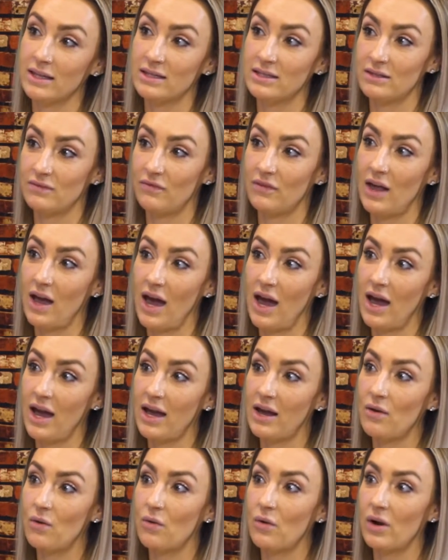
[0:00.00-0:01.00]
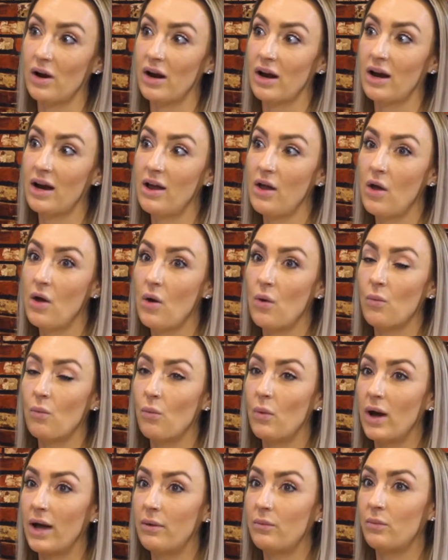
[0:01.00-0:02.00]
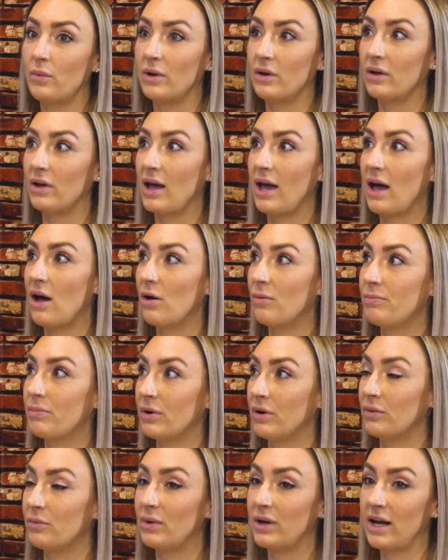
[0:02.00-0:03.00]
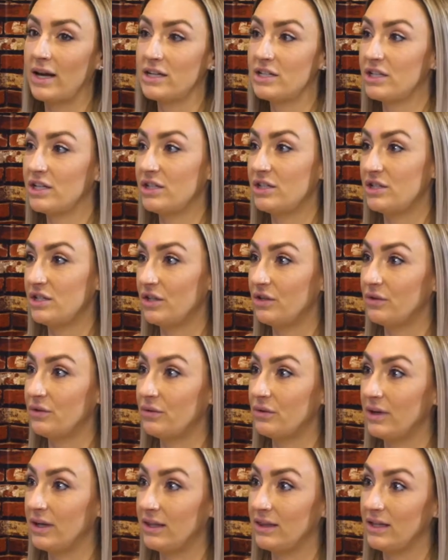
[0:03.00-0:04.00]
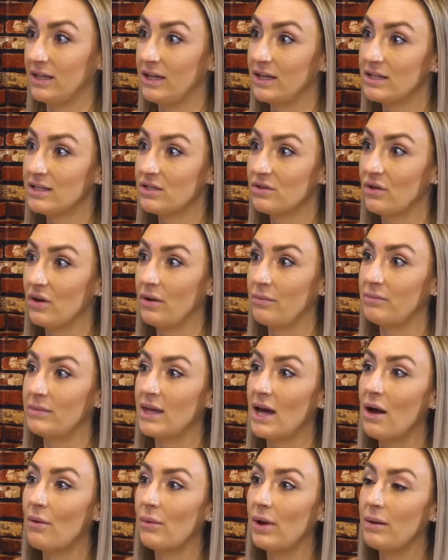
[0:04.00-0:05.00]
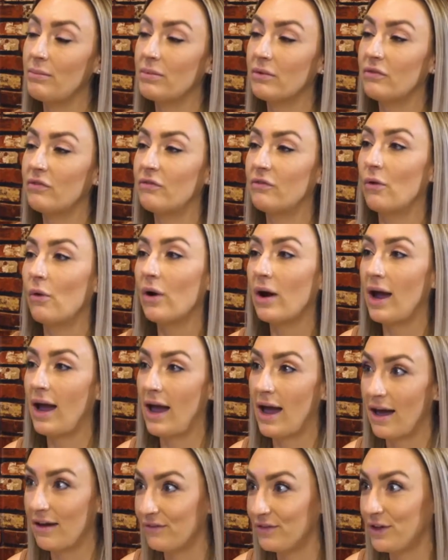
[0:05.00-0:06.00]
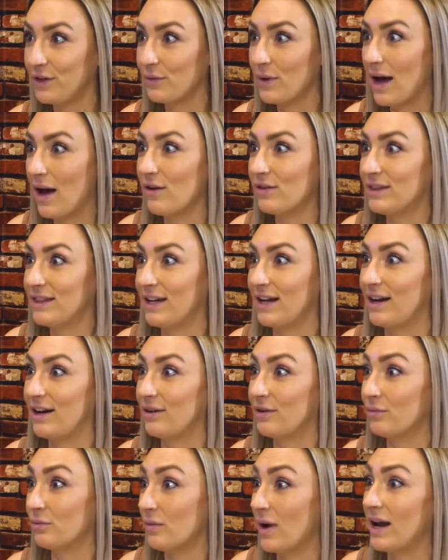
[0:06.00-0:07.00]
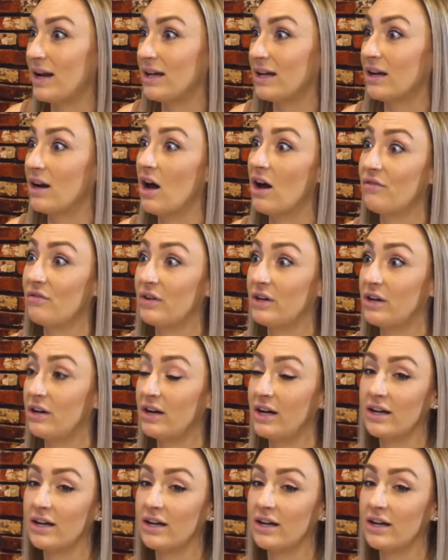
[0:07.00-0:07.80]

this fly okay. or what will help or what I should do in the interim. That way, before I have you out there writing an offer, you're